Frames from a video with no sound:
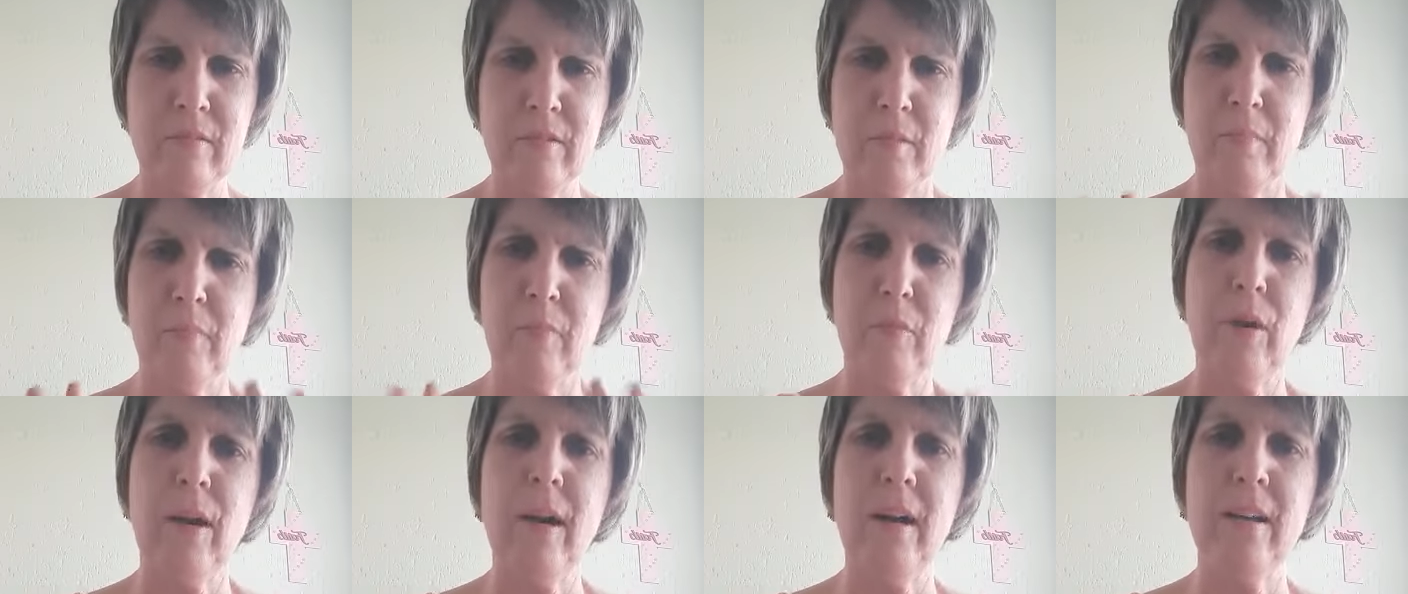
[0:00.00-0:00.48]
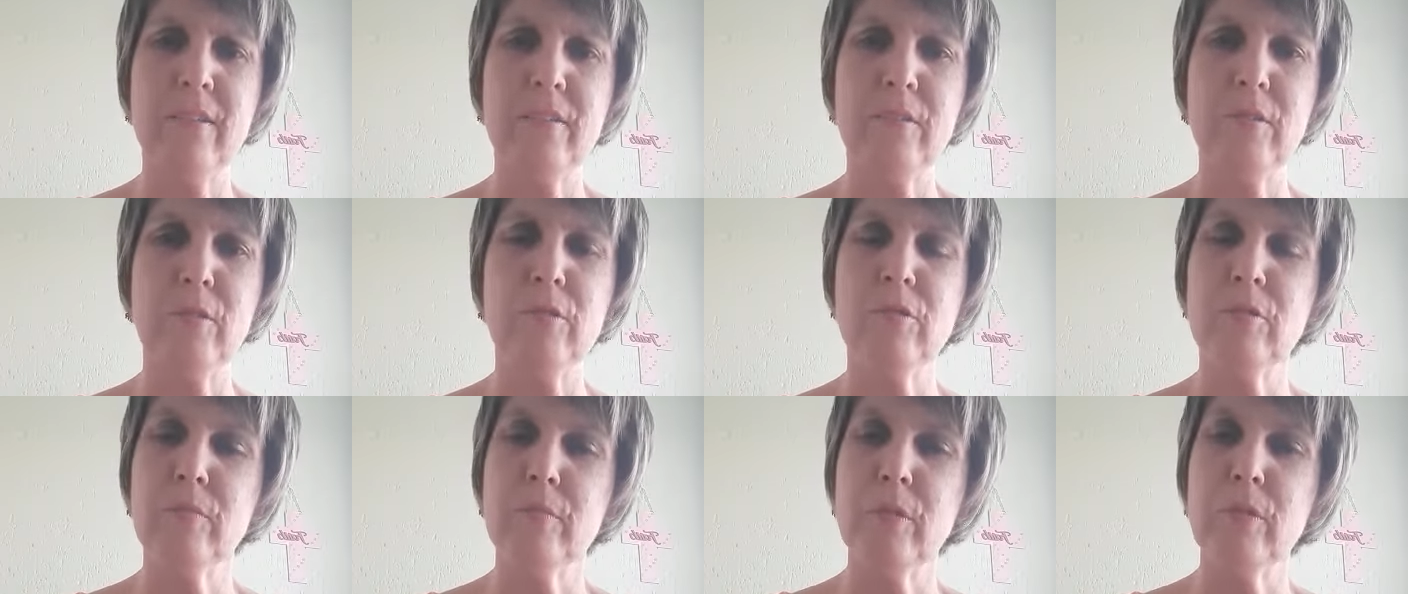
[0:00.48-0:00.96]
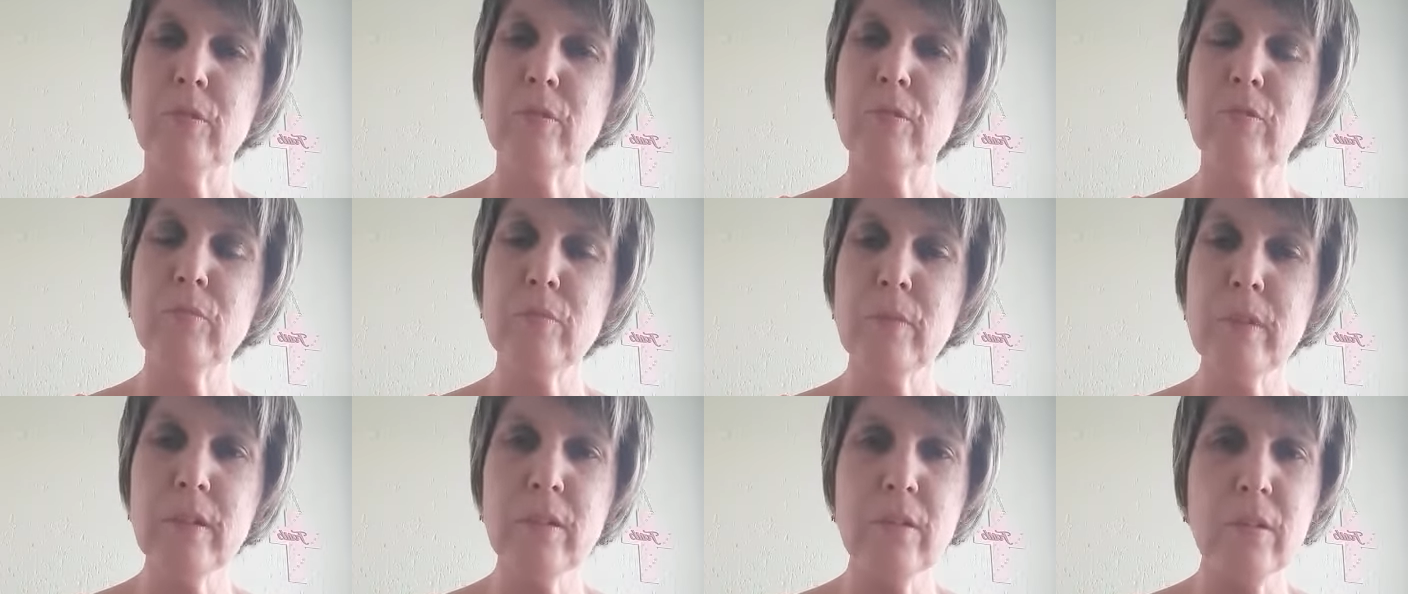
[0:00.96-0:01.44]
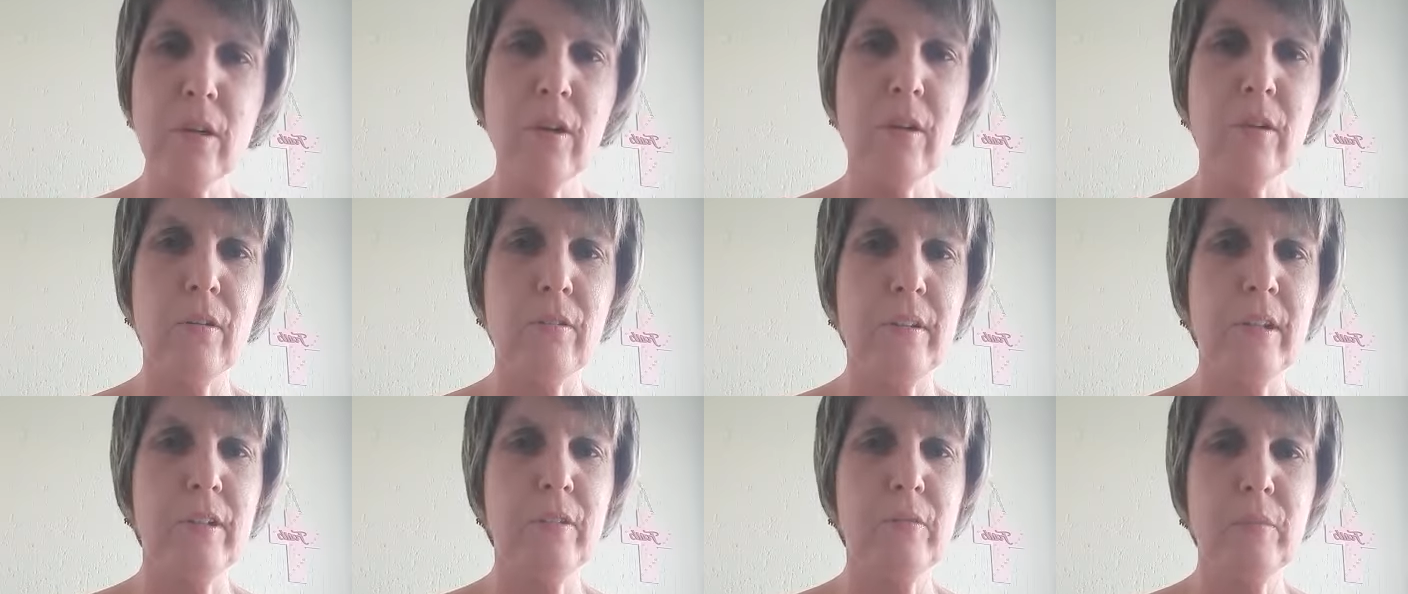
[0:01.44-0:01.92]
surprised looks because we
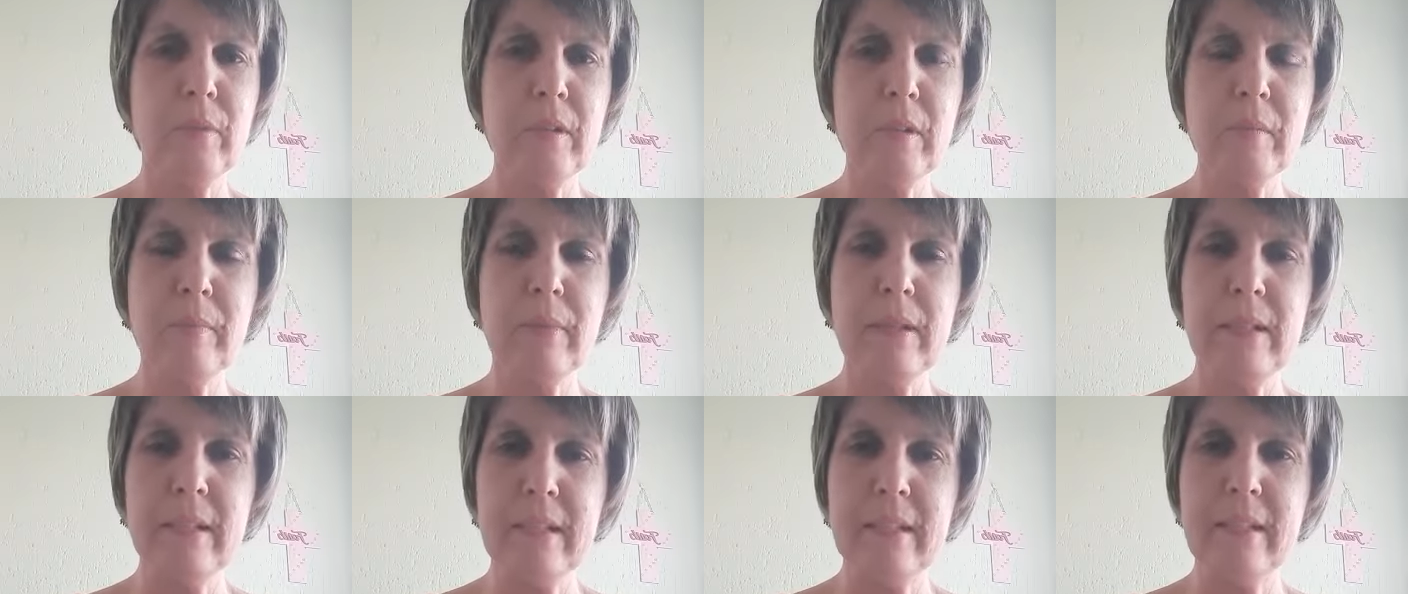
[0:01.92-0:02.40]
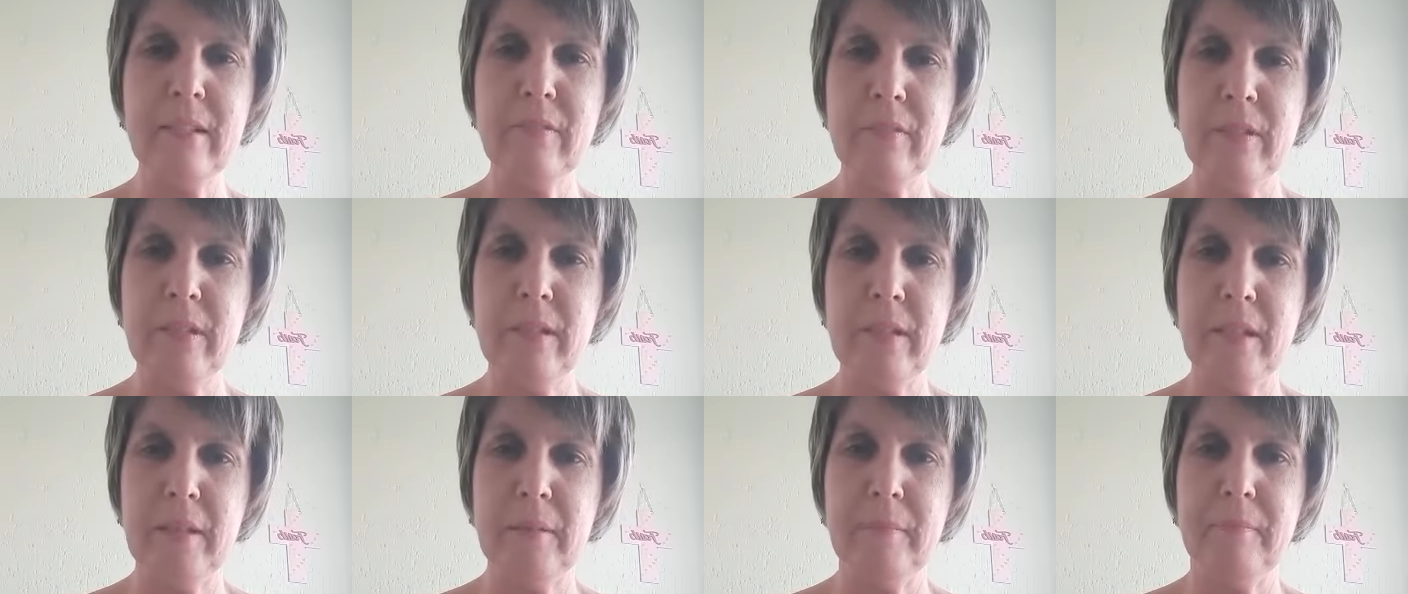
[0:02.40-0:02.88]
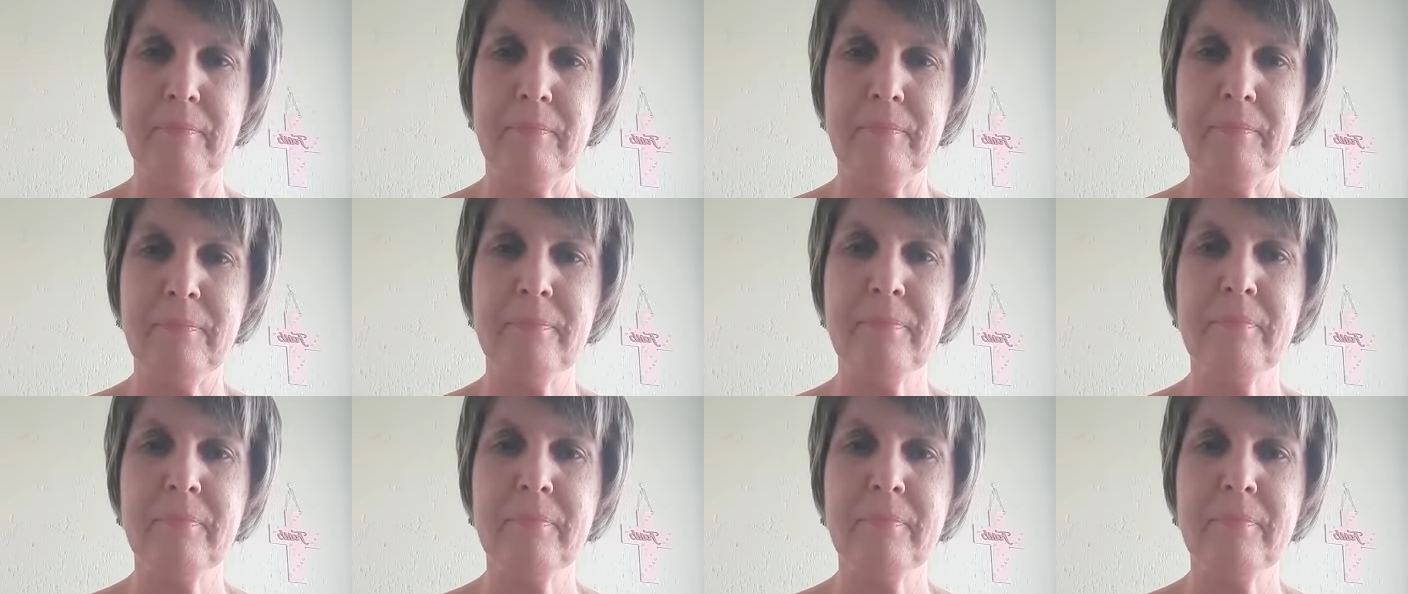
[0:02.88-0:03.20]
know that we believe in him.